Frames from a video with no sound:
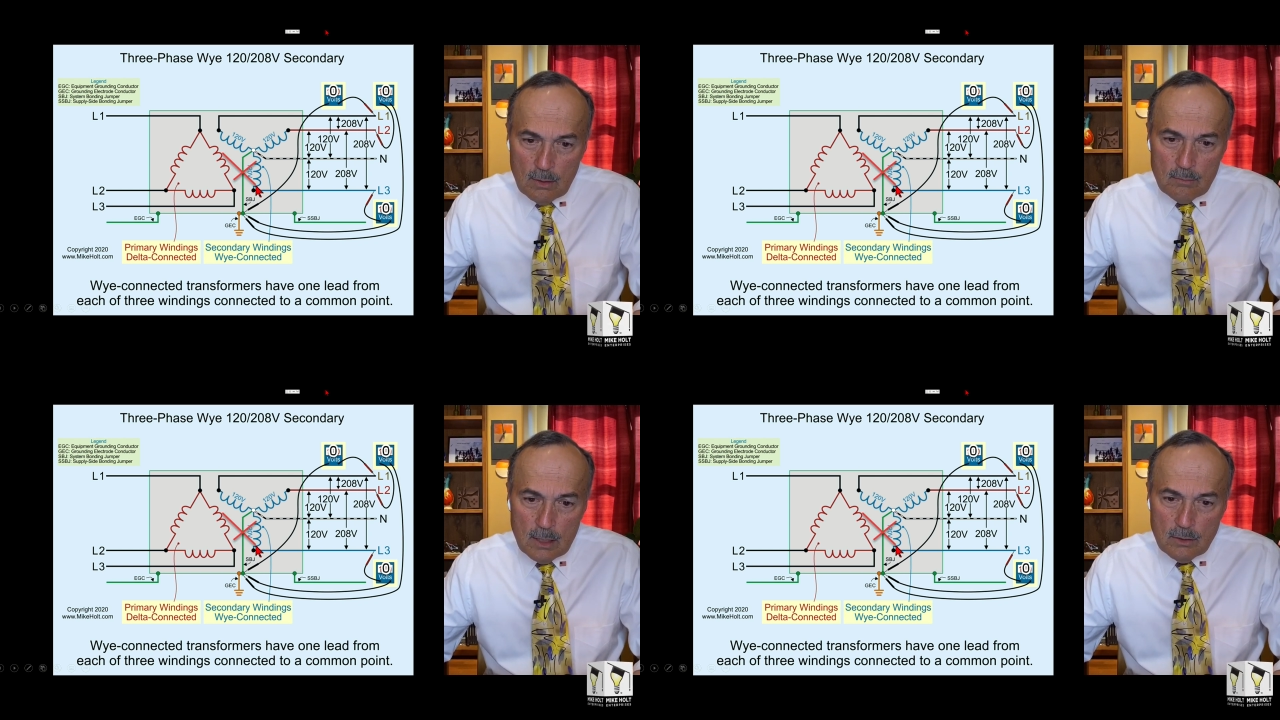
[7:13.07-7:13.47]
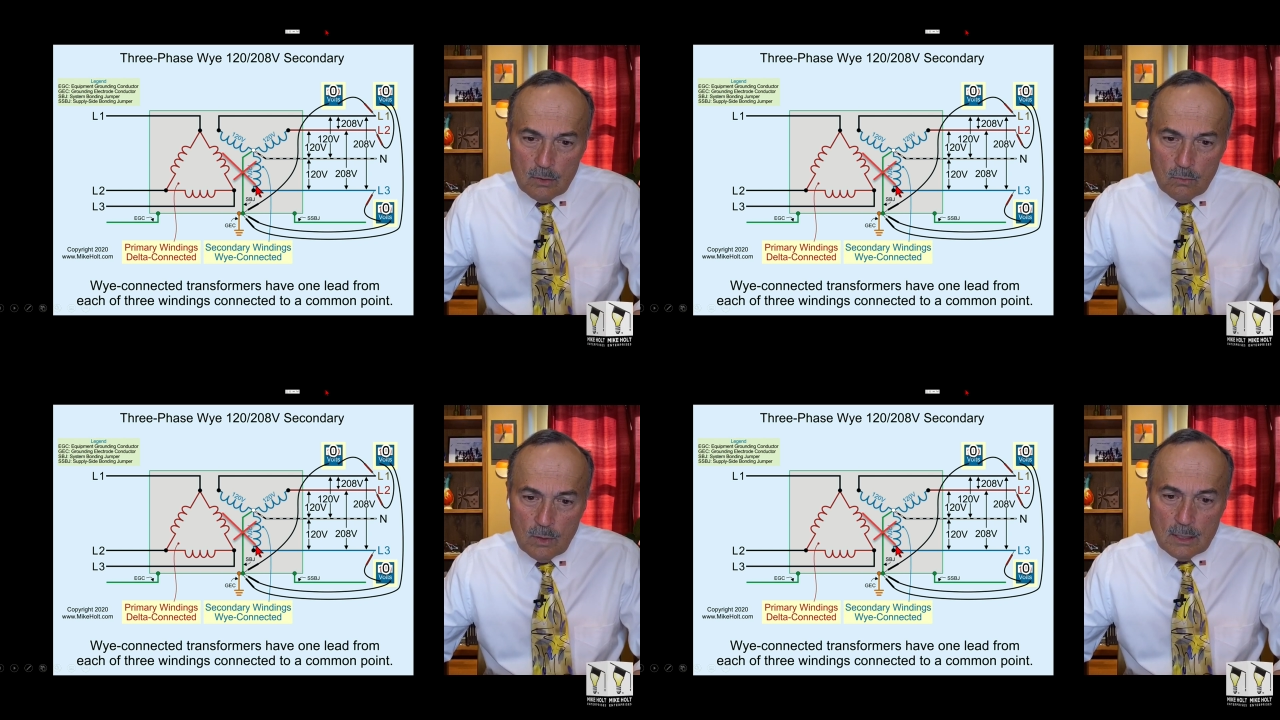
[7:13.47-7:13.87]
Well, there's
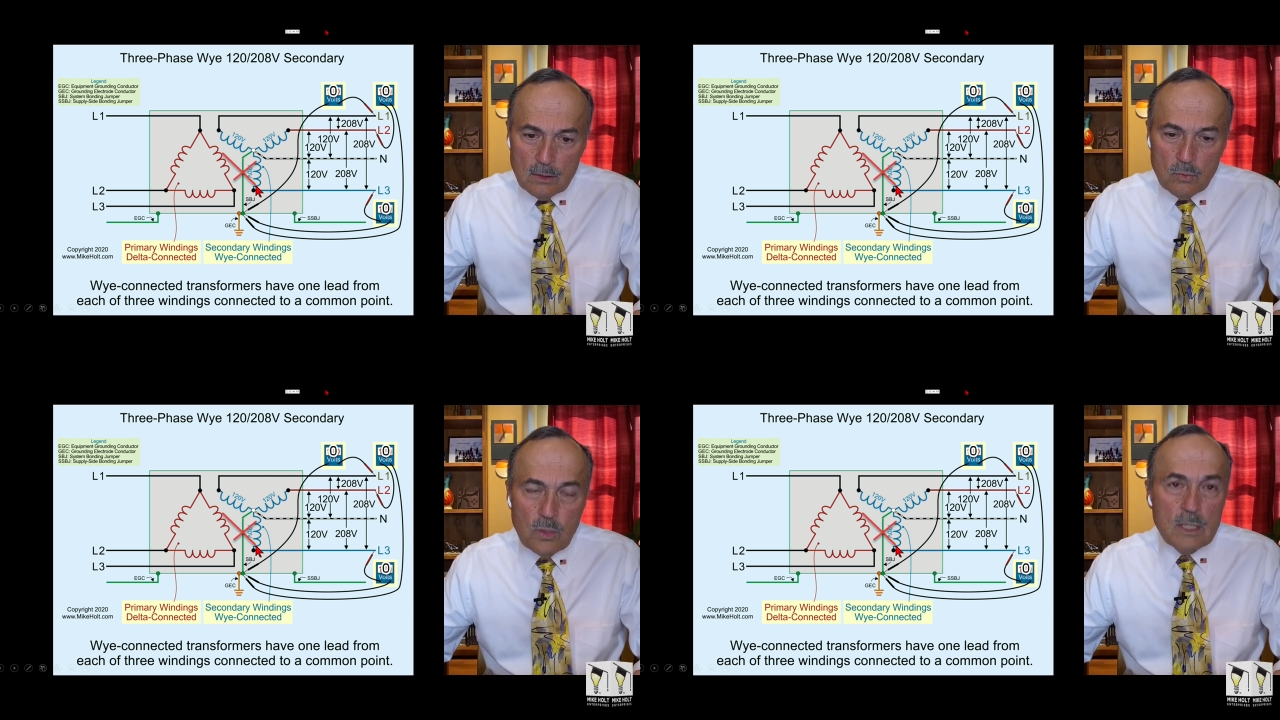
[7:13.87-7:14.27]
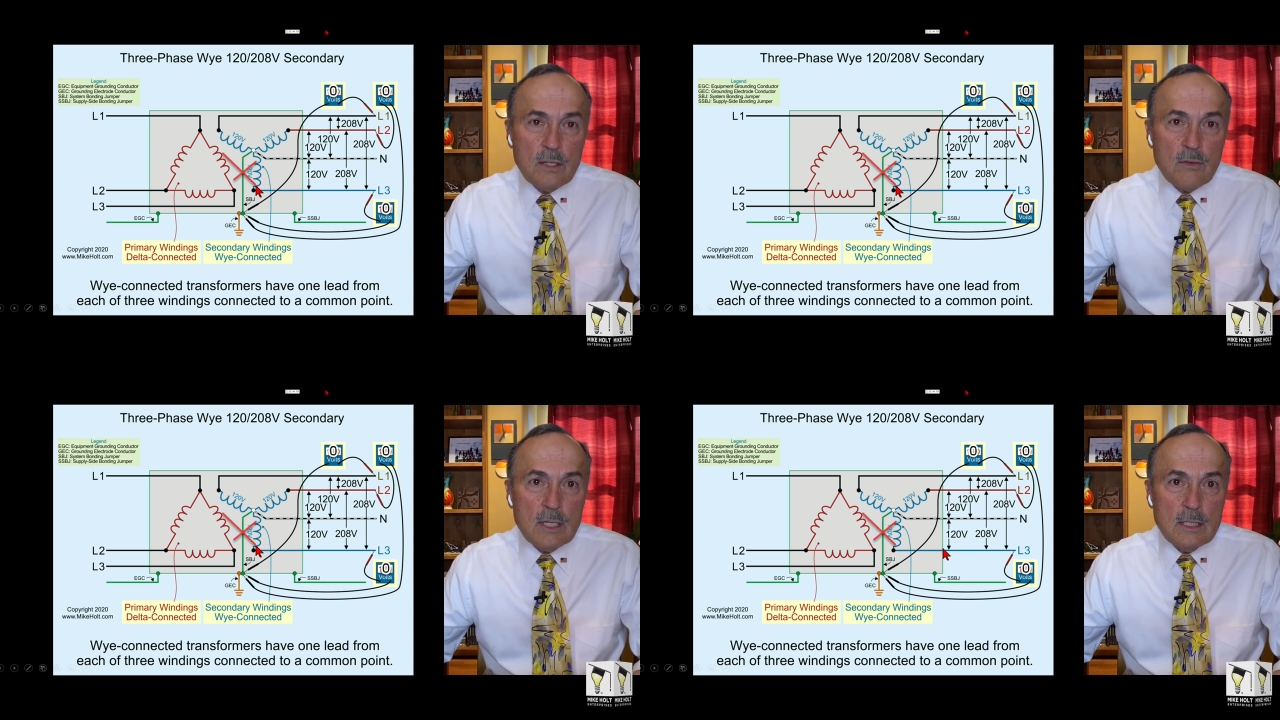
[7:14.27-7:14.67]
your one at twenty
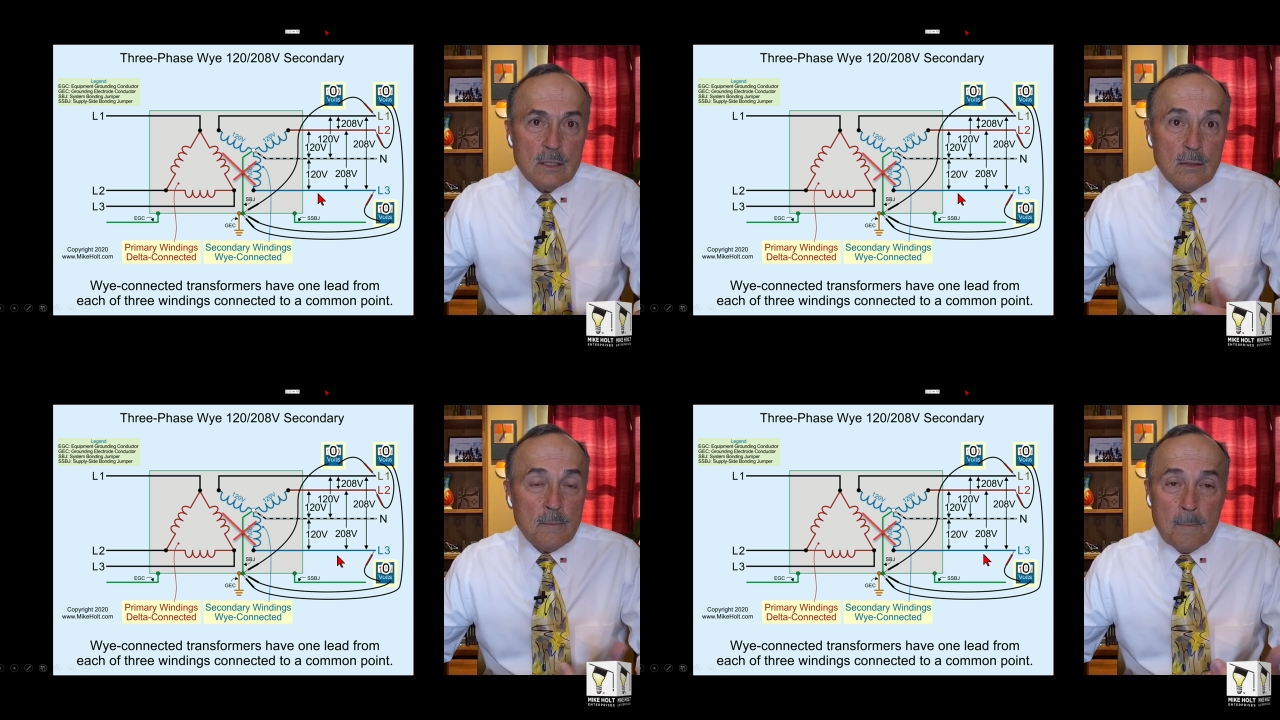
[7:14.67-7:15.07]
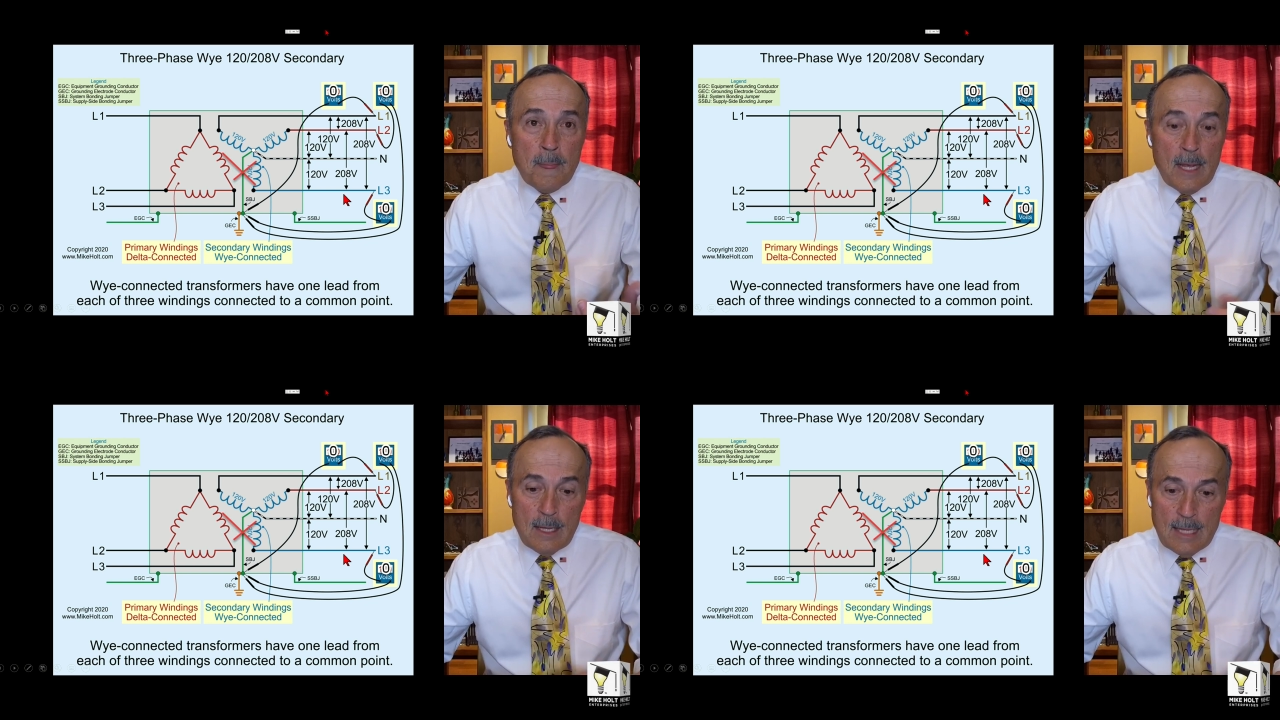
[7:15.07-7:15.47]
degrees, so
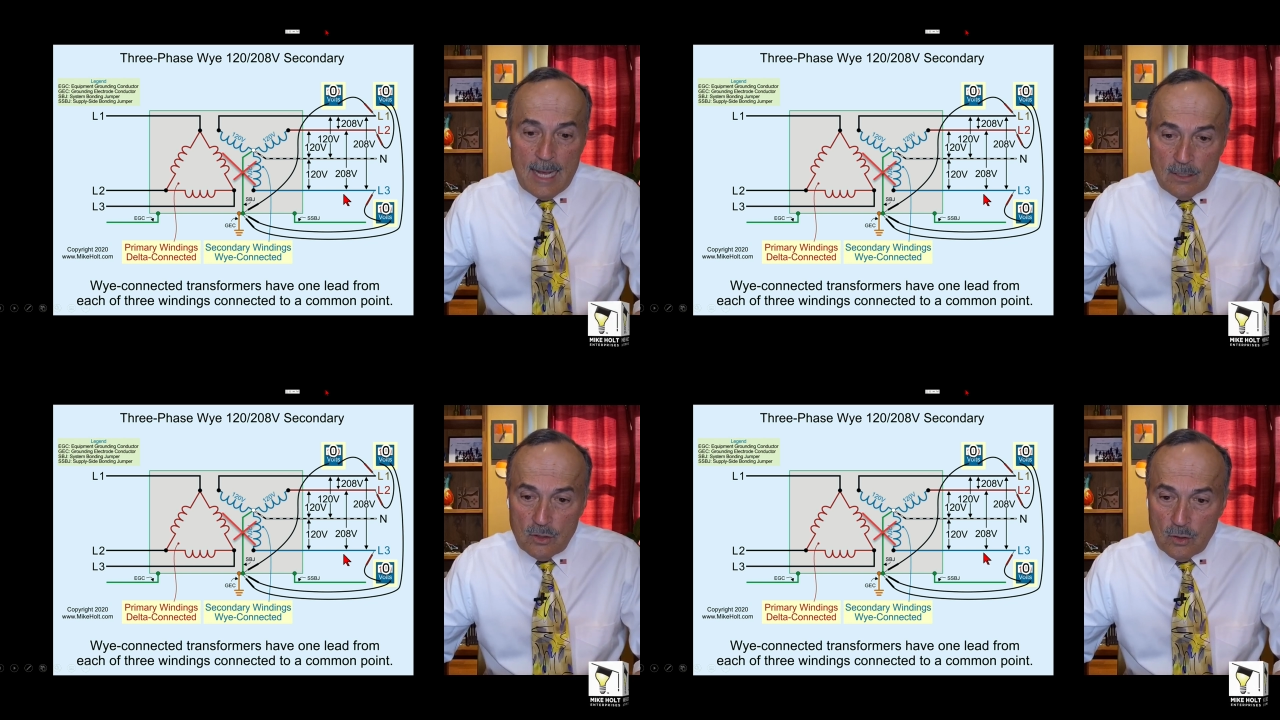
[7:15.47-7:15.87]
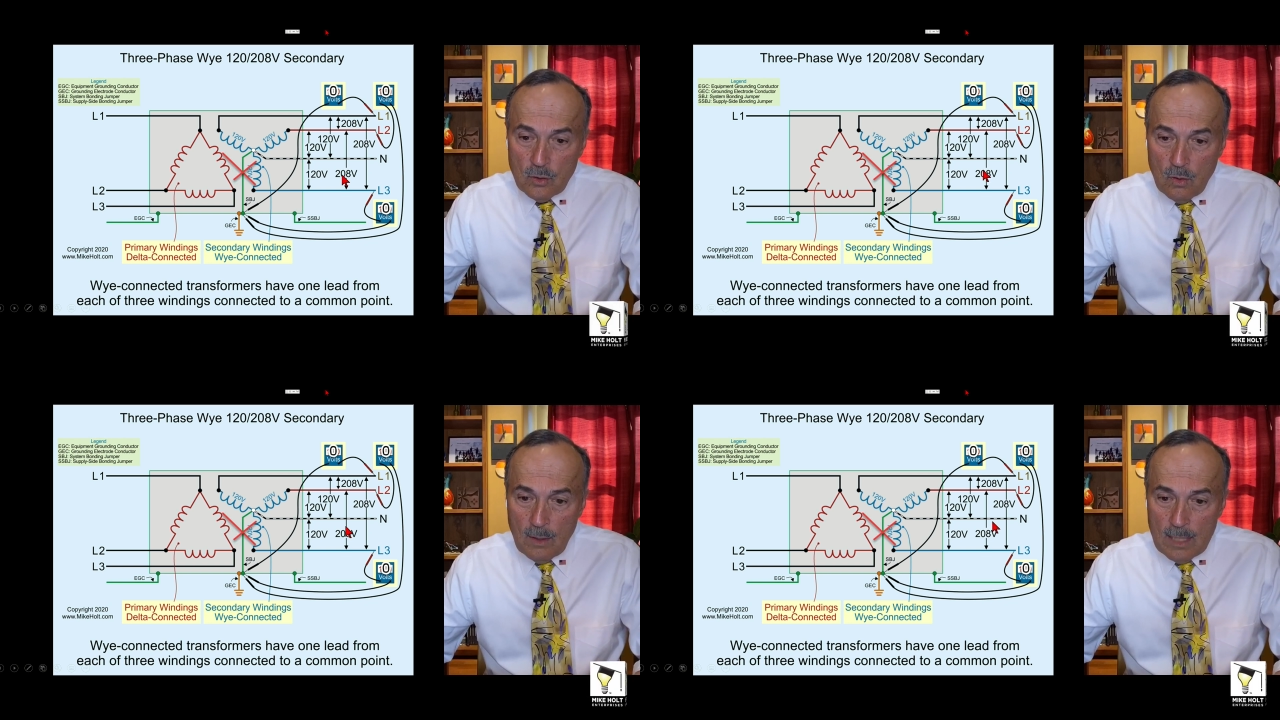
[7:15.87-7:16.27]
that's
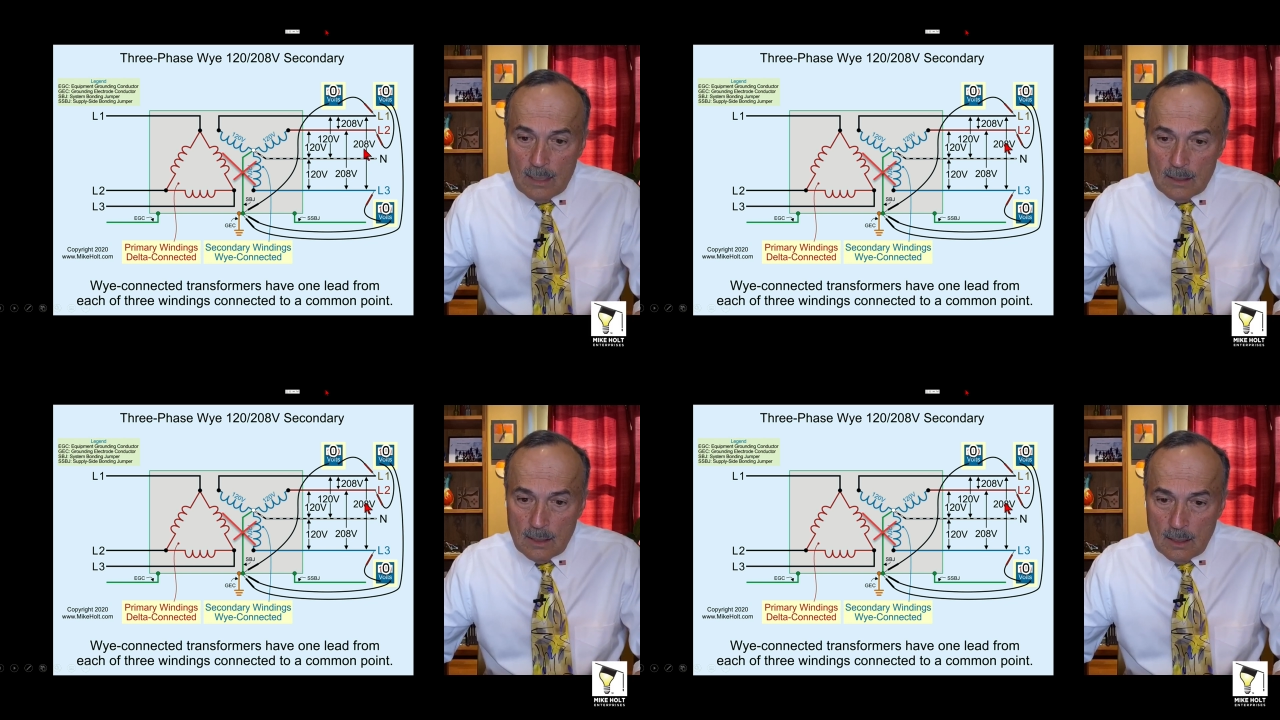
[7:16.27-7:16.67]
two oh eight.